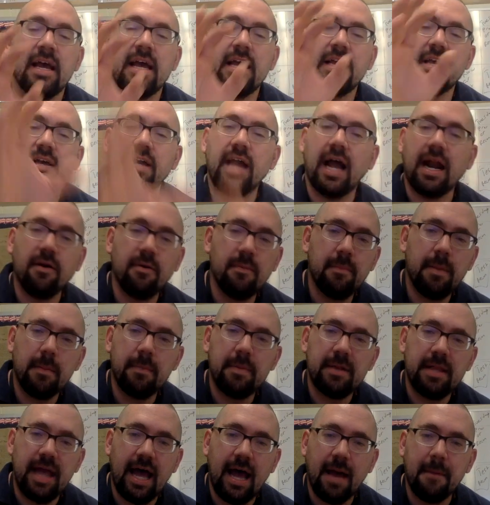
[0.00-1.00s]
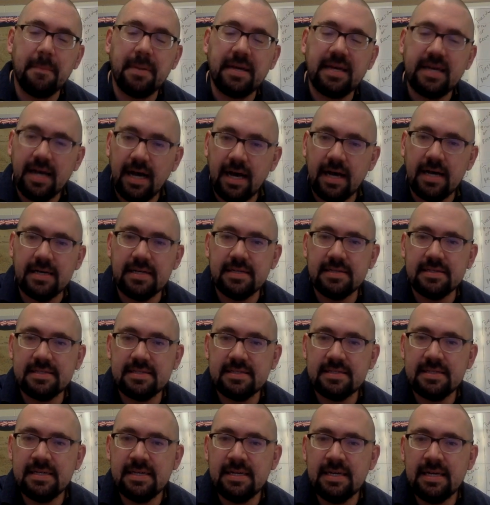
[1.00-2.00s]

You got to remember that, because